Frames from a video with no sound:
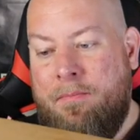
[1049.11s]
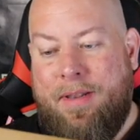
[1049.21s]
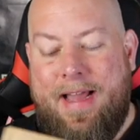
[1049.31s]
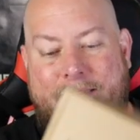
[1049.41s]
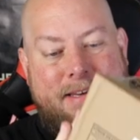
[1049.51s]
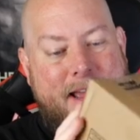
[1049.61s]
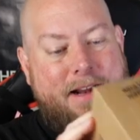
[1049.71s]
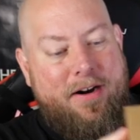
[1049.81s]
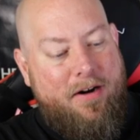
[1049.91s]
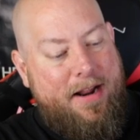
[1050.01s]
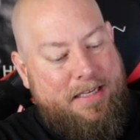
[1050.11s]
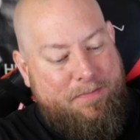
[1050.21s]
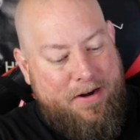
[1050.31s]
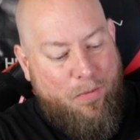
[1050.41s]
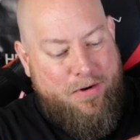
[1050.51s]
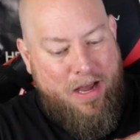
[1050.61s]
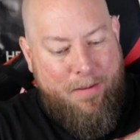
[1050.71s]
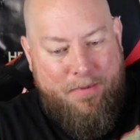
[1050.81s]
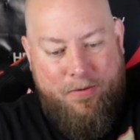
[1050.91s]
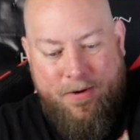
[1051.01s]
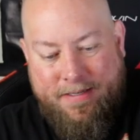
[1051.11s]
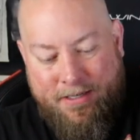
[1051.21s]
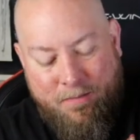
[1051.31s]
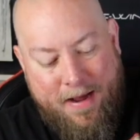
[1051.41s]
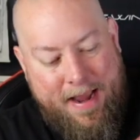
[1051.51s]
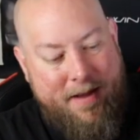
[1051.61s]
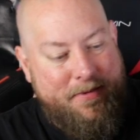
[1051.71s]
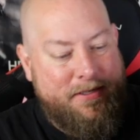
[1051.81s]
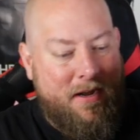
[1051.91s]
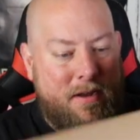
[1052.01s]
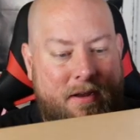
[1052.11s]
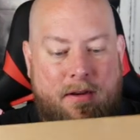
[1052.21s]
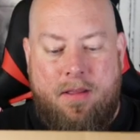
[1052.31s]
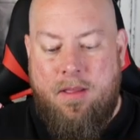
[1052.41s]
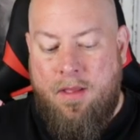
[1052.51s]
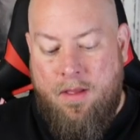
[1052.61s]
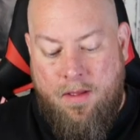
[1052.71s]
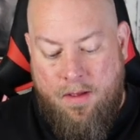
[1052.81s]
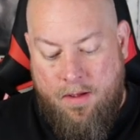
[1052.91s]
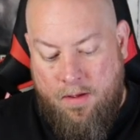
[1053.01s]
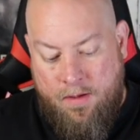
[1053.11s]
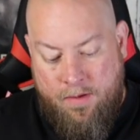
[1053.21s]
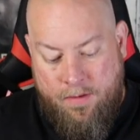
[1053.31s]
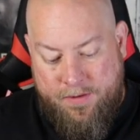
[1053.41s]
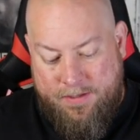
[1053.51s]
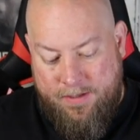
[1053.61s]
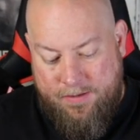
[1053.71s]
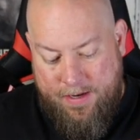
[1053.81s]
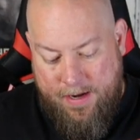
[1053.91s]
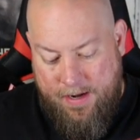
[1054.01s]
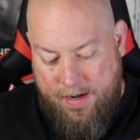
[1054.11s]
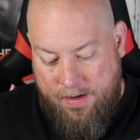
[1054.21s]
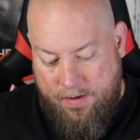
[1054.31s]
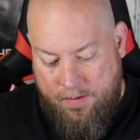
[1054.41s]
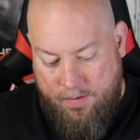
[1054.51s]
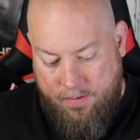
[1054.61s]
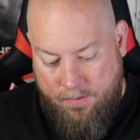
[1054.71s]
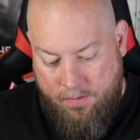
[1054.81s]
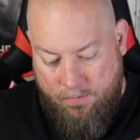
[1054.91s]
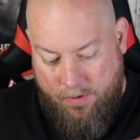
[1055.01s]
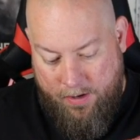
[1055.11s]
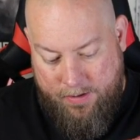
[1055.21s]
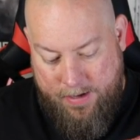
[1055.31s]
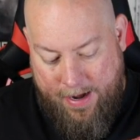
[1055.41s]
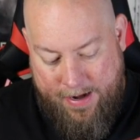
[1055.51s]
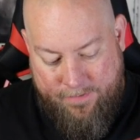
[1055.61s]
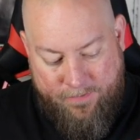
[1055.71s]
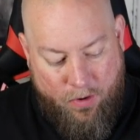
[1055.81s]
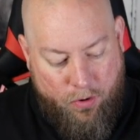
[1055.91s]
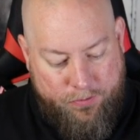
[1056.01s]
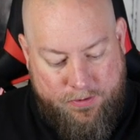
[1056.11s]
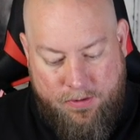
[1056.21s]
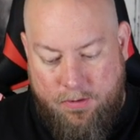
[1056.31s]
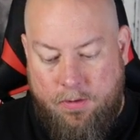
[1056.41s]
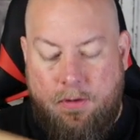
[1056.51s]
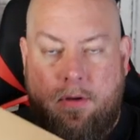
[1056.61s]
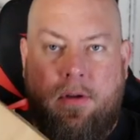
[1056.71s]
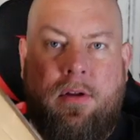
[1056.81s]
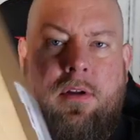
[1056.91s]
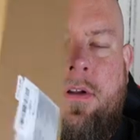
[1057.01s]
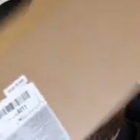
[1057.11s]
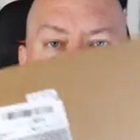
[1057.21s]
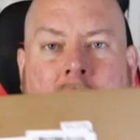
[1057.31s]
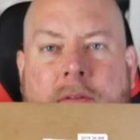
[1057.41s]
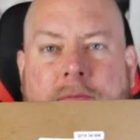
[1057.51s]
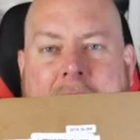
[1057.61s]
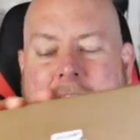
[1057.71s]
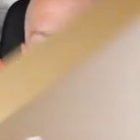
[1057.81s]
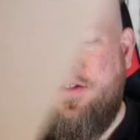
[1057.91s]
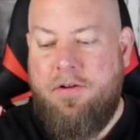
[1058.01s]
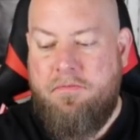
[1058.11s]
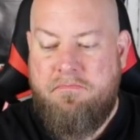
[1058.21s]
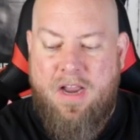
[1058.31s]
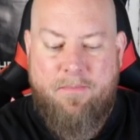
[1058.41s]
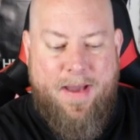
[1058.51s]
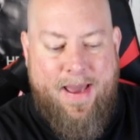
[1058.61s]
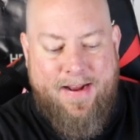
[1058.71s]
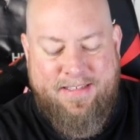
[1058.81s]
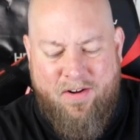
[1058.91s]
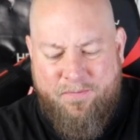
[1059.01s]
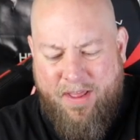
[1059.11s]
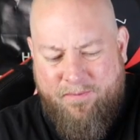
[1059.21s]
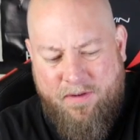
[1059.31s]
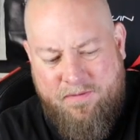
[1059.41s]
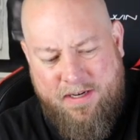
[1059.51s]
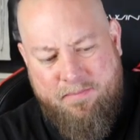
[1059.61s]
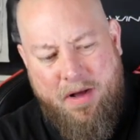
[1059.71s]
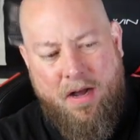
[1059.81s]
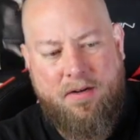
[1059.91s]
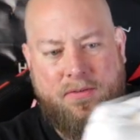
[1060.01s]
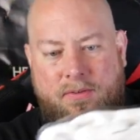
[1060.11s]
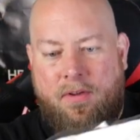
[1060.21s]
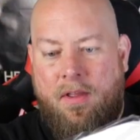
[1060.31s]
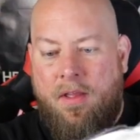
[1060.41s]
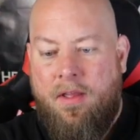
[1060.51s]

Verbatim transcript: Black & Decker. It's been opened up and resealed by Amazon. This is a, what, 9-volt vacuum. Not bad. I saw them for like $15.